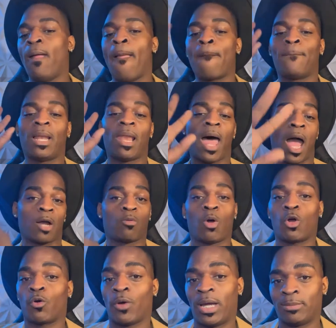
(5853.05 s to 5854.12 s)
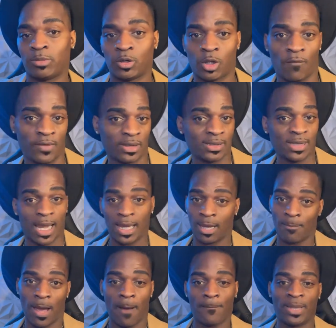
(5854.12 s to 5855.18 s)
Milagro Grams was over there saying
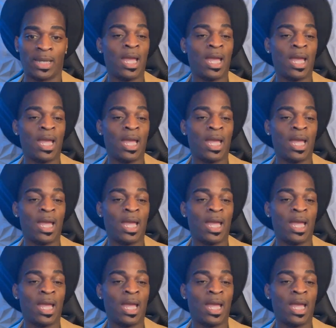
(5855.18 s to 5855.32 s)
about me.